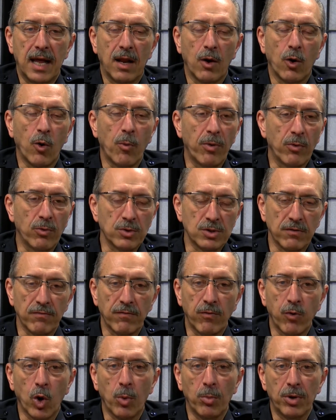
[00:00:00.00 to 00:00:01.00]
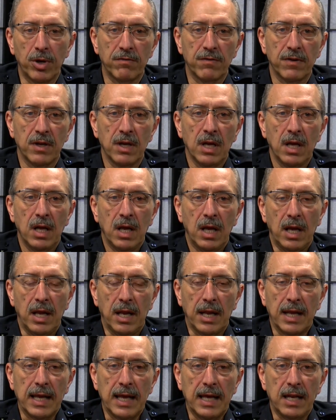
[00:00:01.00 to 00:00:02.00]
And I hope it was informative.
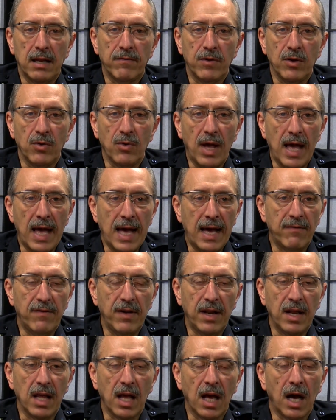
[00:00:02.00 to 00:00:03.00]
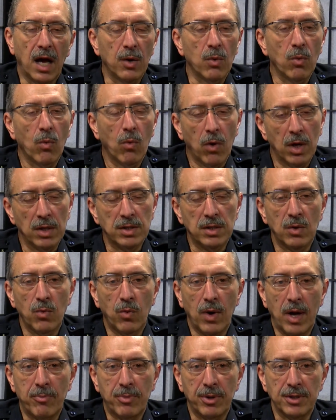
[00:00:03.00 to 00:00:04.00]
And again, if you have any unwanted
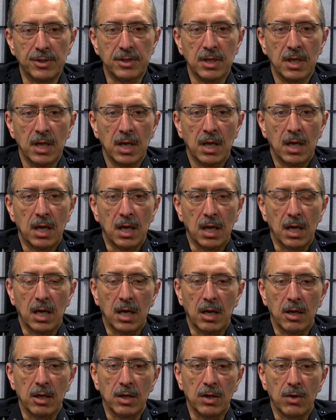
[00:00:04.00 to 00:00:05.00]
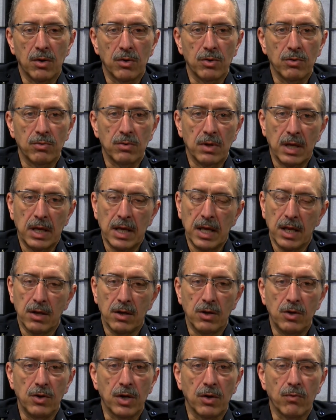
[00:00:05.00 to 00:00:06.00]
weapons,
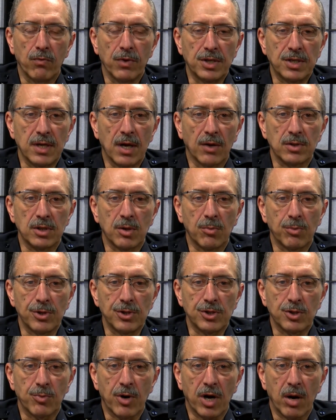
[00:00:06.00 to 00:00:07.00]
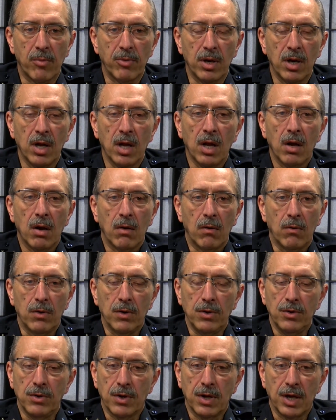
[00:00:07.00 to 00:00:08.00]
again, you can reach out to the police department,
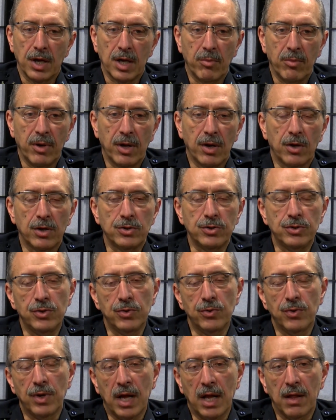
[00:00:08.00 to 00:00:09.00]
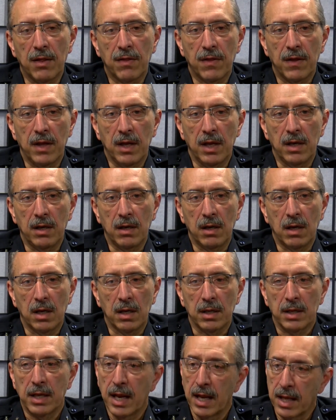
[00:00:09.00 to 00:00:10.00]
or you can come in on June 9th
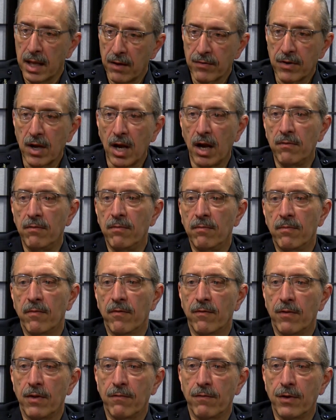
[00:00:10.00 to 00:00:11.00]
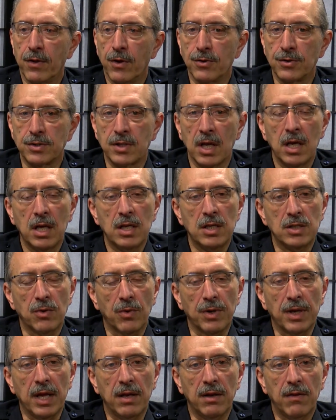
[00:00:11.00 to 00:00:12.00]
and get a gift card for those.
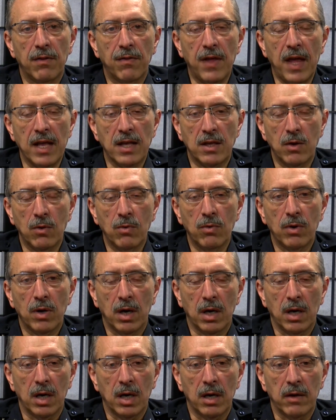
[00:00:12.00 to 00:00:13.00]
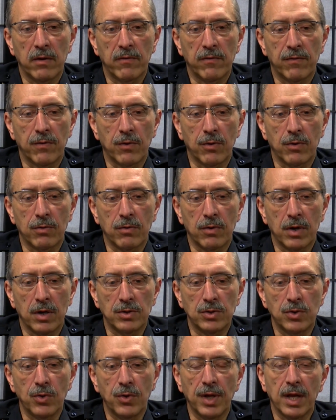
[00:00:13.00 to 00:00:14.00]
So again, thank you for
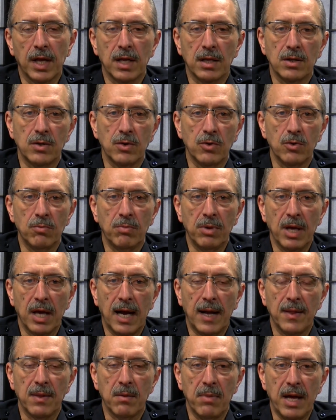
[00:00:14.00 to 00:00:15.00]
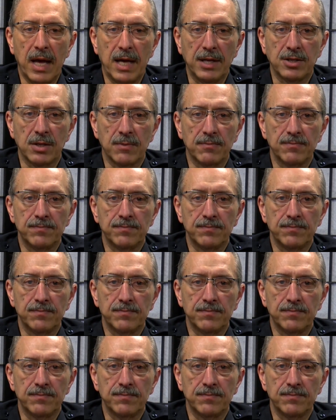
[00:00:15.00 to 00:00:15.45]
tuning in to Behind the Badge.